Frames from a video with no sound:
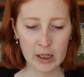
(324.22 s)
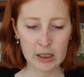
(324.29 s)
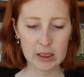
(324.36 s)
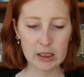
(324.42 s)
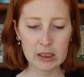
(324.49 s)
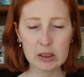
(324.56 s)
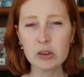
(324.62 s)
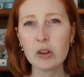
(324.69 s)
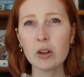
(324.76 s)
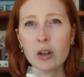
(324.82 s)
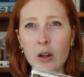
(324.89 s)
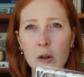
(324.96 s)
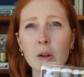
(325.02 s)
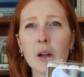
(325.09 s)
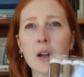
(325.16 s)
these are
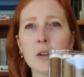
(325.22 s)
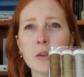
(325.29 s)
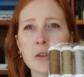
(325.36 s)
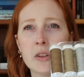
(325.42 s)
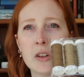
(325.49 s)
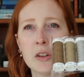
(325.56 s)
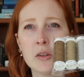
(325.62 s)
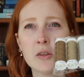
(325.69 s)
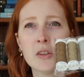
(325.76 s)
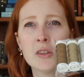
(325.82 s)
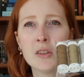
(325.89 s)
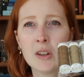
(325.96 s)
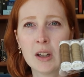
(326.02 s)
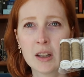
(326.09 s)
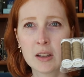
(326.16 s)
all colors that are
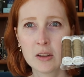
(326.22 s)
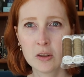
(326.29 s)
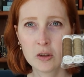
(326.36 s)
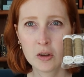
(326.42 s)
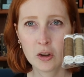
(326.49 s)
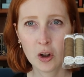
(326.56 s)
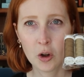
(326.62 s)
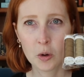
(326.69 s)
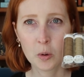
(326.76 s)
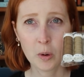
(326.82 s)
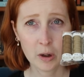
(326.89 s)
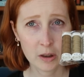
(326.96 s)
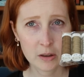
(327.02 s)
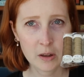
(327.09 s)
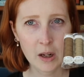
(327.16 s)
designed to go
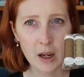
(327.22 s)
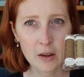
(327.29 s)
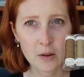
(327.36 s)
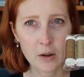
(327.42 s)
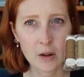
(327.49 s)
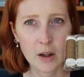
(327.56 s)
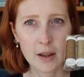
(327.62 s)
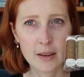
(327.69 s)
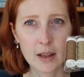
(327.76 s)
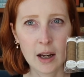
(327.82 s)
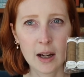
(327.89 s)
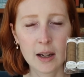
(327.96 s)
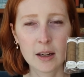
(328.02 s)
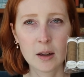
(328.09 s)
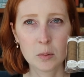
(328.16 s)
together, and
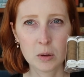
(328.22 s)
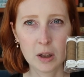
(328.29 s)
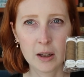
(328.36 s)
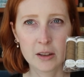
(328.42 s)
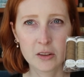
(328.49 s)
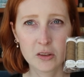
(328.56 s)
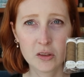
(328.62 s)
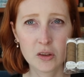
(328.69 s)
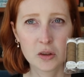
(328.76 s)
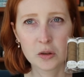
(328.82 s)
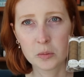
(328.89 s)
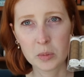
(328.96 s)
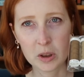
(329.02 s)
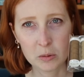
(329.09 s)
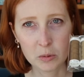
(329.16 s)
that applies to
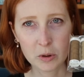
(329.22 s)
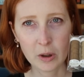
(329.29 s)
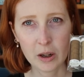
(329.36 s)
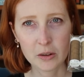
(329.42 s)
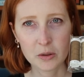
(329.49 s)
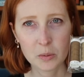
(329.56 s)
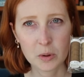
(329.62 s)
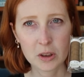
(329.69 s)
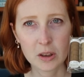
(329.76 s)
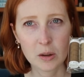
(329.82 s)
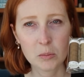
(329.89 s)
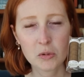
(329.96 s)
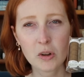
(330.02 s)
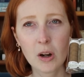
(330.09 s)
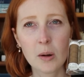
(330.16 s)
Big Blue House
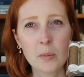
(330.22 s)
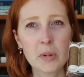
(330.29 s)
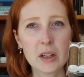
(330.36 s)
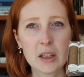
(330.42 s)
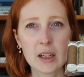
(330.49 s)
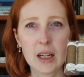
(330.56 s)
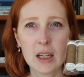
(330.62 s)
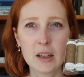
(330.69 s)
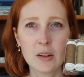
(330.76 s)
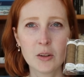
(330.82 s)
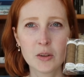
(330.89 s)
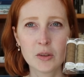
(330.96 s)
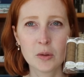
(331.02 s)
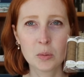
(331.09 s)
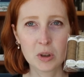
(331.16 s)
Pinkeep drum, but it can
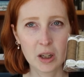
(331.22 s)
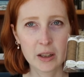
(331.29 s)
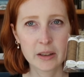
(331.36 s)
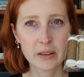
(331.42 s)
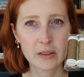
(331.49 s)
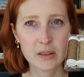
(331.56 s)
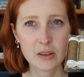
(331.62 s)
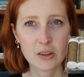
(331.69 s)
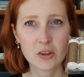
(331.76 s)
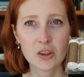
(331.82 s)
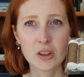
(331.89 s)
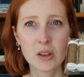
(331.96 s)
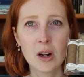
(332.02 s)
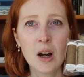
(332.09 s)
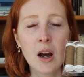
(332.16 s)
also apply to
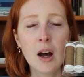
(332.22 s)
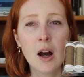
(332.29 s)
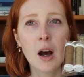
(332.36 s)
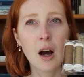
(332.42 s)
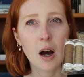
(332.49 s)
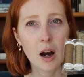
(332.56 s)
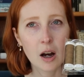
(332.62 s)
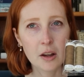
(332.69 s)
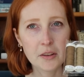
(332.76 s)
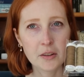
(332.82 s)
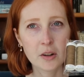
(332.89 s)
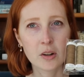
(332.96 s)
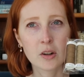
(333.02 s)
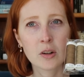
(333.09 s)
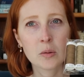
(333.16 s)
stitching
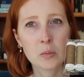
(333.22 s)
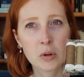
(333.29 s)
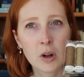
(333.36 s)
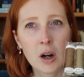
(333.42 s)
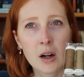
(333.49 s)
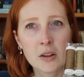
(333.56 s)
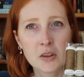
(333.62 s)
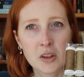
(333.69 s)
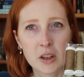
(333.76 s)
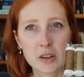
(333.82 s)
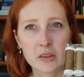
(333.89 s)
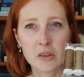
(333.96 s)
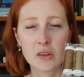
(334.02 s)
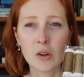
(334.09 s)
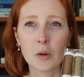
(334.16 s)
other
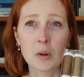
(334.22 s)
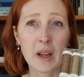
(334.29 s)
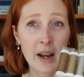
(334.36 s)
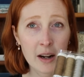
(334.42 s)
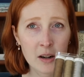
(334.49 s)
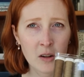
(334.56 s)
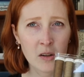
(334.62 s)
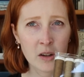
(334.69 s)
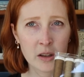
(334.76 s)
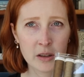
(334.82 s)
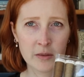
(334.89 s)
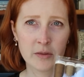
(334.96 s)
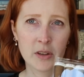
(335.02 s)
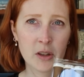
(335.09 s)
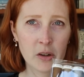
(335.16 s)
projects. So Carolyn
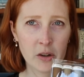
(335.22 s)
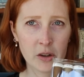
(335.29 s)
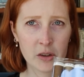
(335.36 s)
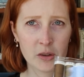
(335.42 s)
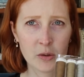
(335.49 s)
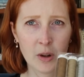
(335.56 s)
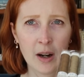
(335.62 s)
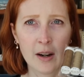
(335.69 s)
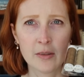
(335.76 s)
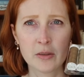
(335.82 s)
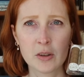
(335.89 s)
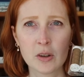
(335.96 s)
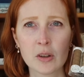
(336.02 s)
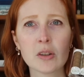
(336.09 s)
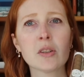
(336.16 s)
of the Curious
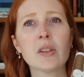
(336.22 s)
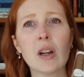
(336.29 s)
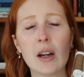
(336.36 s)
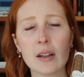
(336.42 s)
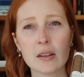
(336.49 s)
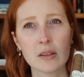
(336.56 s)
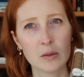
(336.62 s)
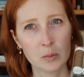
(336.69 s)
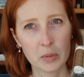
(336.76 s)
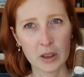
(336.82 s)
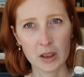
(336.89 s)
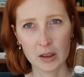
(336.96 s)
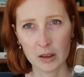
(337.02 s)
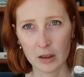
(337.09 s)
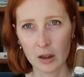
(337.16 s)
Crafters has
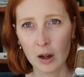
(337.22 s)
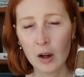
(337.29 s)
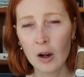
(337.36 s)
been